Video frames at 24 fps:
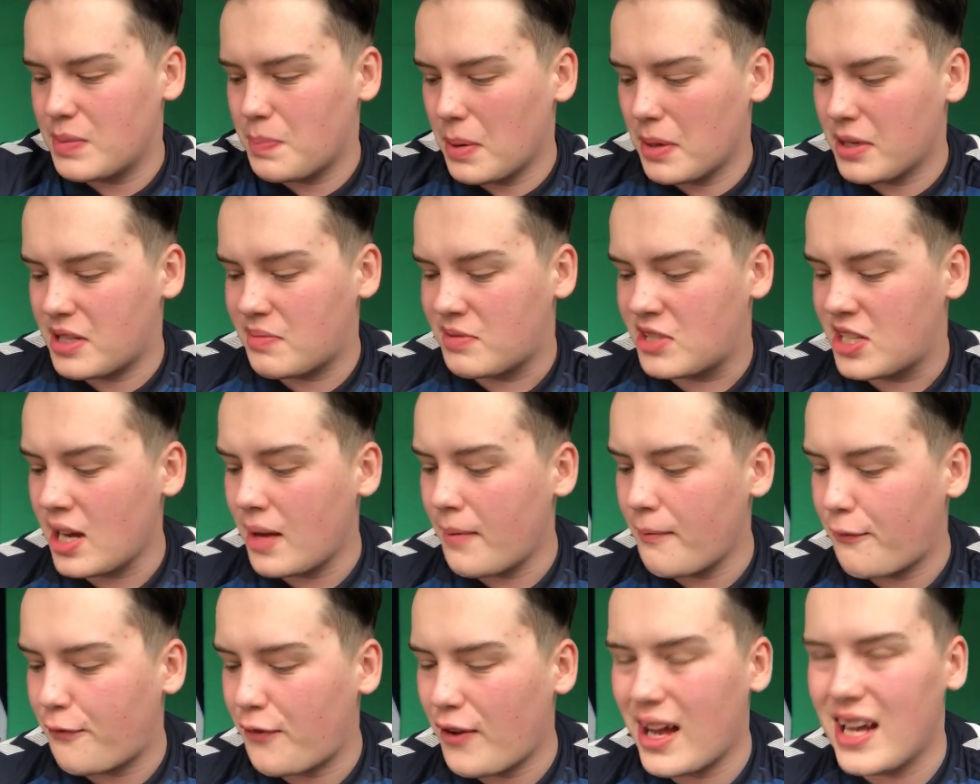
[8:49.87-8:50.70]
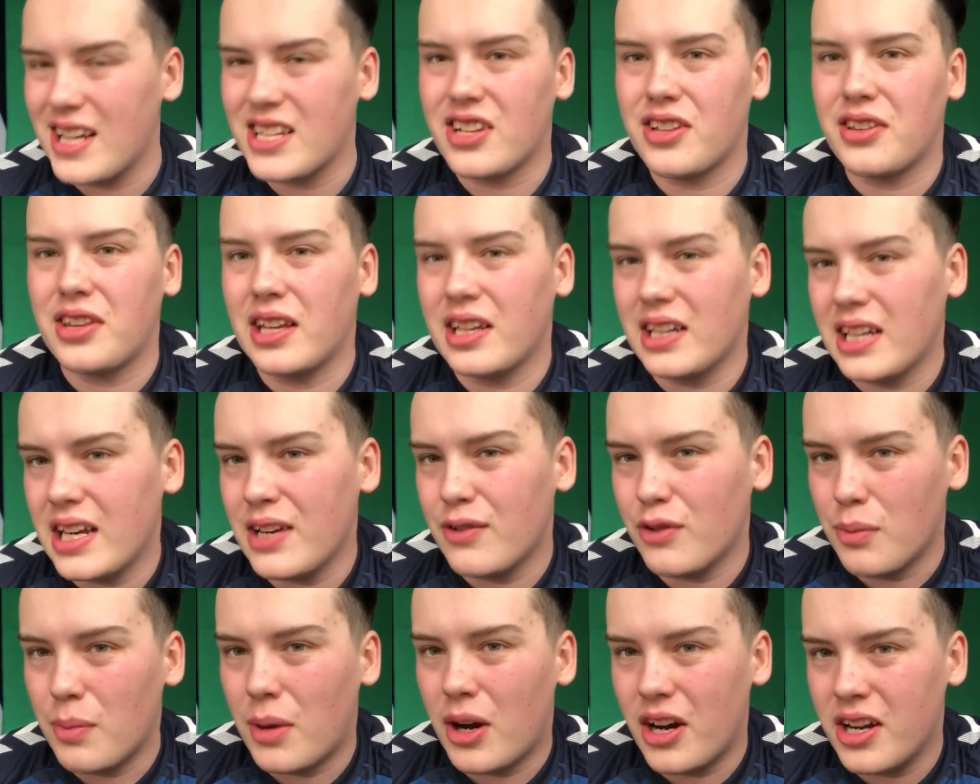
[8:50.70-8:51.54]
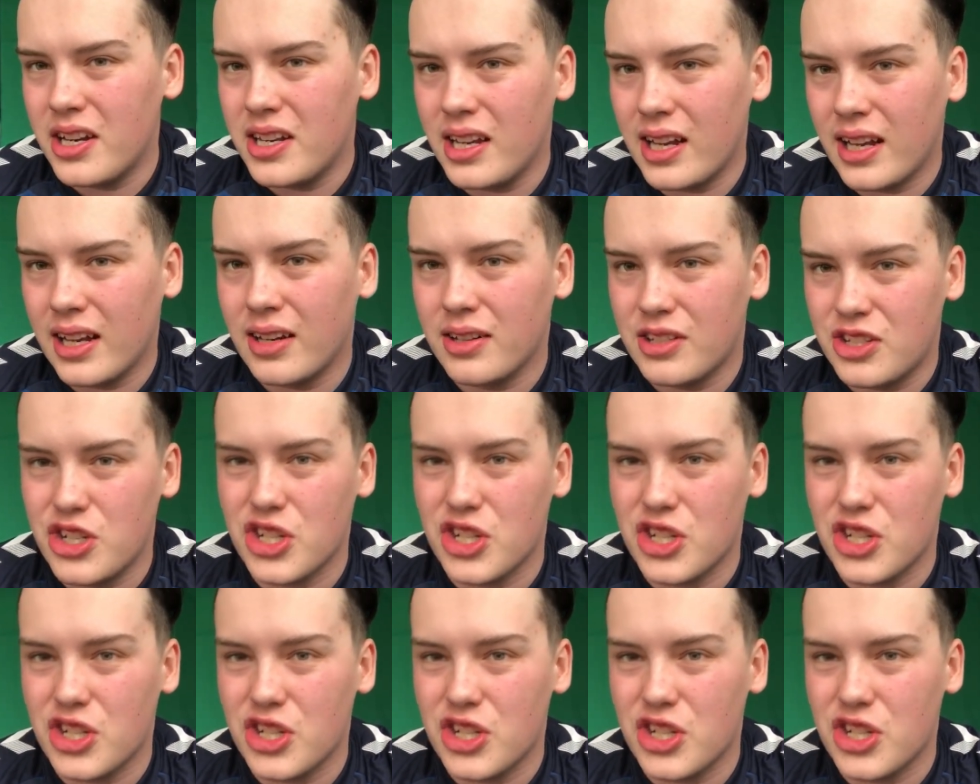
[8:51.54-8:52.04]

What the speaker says: But some fans I think need reminding.